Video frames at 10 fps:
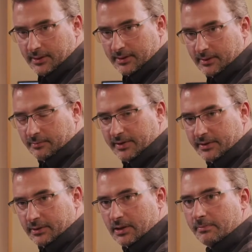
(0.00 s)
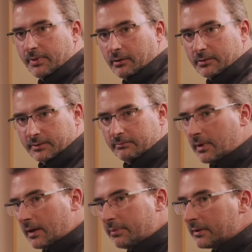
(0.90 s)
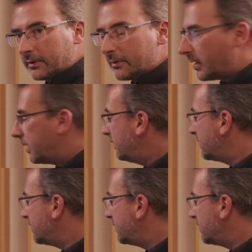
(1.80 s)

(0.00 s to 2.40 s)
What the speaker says: a little bit about my panorama. I